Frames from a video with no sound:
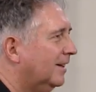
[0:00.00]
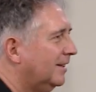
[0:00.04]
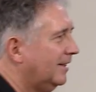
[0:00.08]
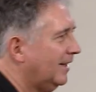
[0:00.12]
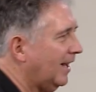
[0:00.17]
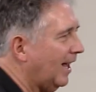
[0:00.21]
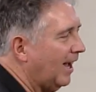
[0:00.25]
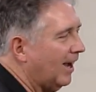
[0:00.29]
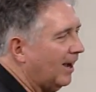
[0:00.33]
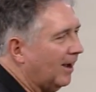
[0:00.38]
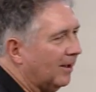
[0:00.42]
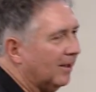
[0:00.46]

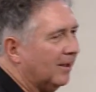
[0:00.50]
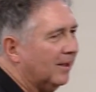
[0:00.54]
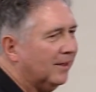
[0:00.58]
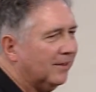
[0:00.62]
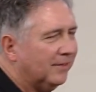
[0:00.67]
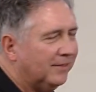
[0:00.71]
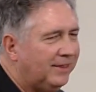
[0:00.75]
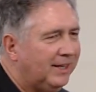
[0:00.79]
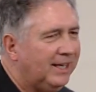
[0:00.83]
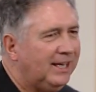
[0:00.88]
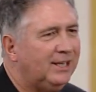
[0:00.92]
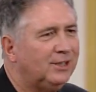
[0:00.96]
Now,
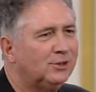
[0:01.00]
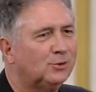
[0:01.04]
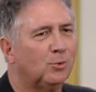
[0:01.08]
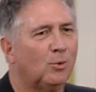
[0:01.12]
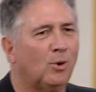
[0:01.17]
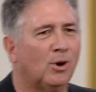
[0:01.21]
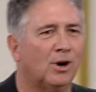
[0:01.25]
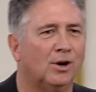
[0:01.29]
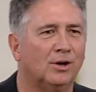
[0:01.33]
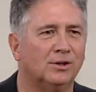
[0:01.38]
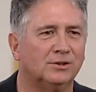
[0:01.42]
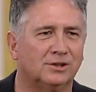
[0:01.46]
these
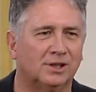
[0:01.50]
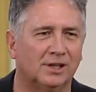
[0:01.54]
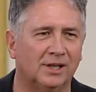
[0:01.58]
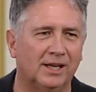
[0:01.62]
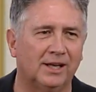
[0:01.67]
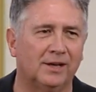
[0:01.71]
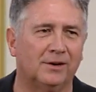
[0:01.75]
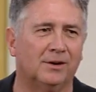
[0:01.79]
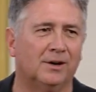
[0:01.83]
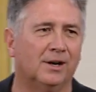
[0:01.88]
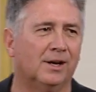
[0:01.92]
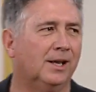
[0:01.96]
words
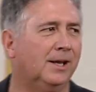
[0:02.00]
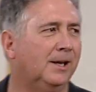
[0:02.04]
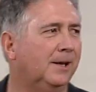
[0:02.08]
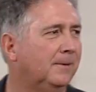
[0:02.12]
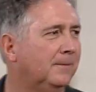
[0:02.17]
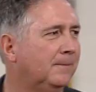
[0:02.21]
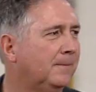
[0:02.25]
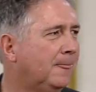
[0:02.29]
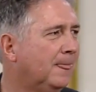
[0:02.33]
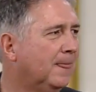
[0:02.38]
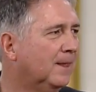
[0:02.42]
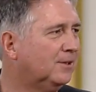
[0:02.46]
literally
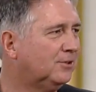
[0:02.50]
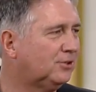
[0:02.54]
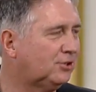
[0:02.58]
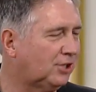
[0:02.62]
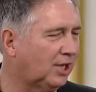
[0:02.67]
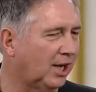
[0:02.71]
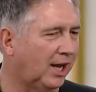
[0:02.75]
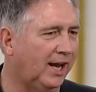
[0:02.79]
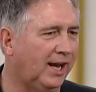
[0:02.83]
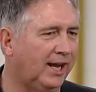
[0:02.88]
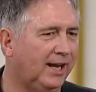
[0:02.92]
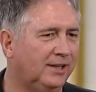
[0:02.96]

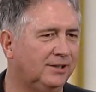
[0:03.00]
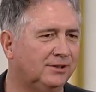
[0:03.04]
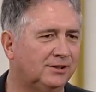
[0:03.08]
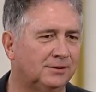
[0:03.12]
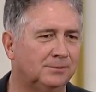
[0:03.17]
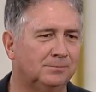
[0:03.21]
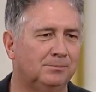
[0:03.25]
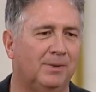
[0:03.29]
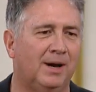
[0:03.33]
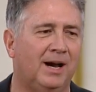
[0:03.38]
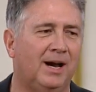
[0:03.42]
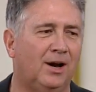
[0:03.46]
changed
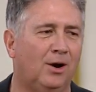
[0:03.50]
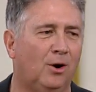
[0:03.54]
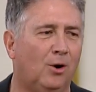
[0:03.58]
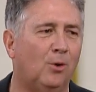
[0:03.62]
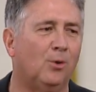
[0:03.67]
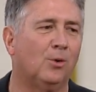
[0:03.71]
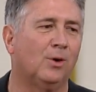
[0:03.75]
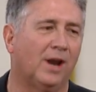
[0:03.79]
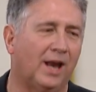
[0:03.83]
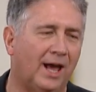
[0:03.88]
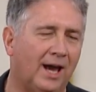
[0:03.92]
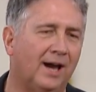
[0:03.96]
my
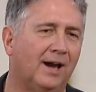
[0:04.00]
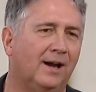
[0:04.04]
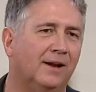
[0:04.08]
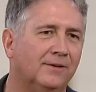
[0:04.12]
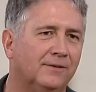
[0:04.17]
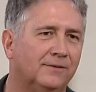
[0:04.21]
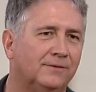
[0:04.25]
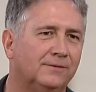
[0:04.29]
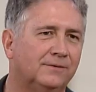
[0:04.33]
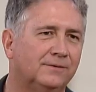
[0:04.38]
whole life